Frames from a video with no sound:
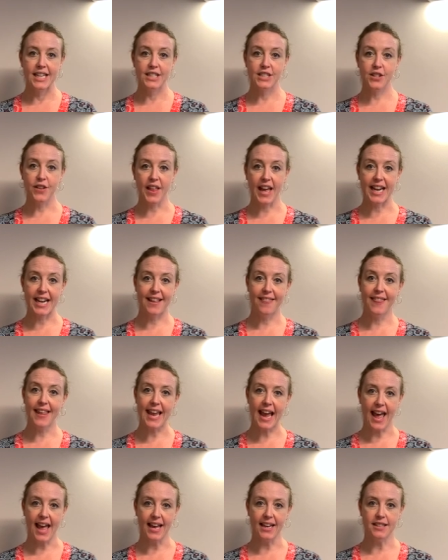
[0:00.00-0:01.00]
so that in the
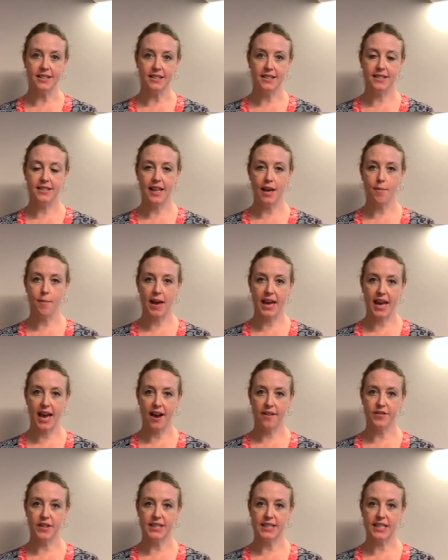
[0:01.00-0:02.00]
end they may
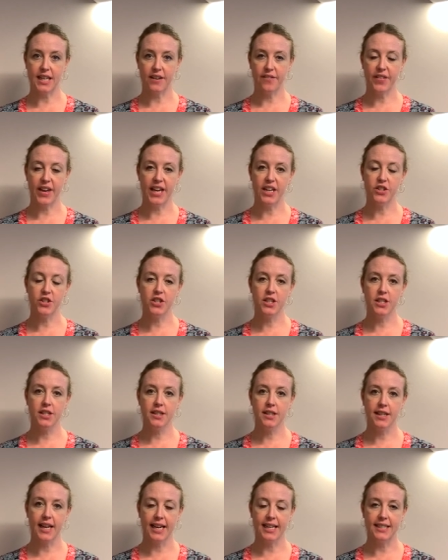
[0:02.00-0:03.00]
have the
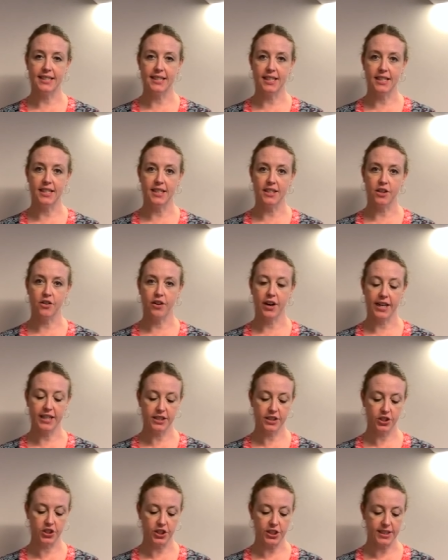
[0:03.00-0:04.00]
salvation that is in
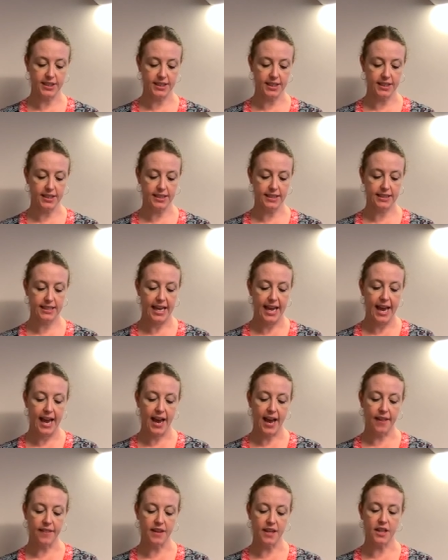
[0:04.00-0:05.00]
Christ Jesus
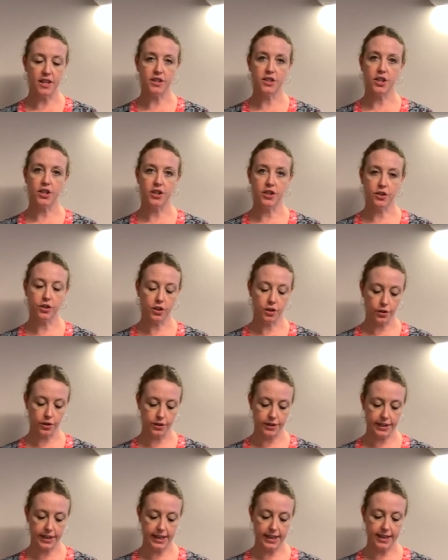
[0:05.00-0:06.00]
and the eternal
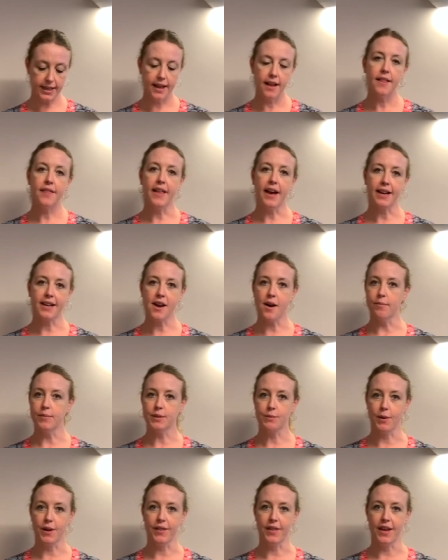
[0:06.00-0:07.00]
glory that
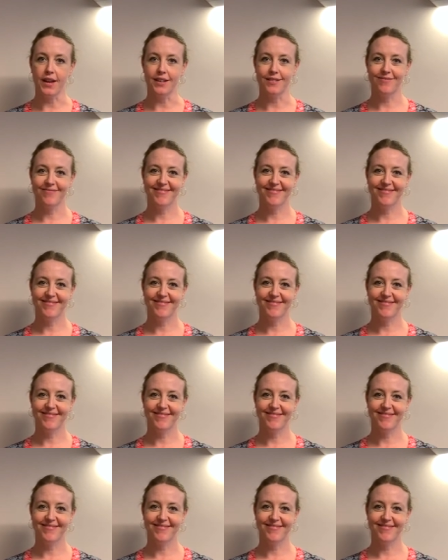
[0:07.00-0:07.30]
comes with it.